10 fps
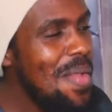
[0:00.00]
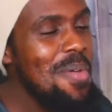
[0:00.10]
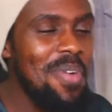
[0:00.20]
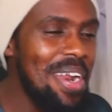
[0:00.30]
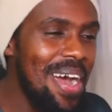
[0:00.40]

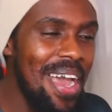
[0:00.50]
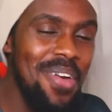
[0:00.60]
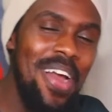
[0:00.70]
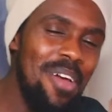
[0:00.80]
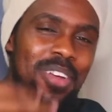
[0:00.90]
But
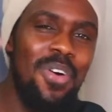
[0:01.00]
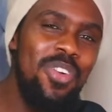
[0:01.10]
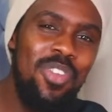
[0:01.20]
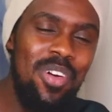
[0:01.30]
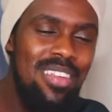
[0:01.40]
anyway, let me know what
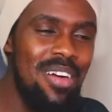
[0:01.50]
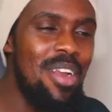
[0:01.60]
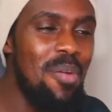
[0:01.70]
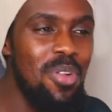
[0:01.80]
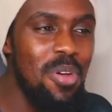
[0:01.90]
your thoughts are
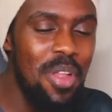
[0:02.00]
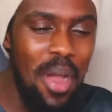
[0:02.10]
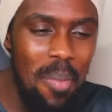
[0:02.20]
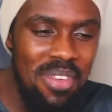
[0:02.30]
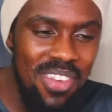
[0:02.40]
down below in the
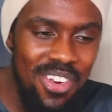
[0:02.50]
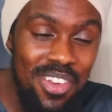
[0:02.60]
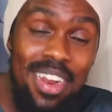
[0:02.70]
comment section.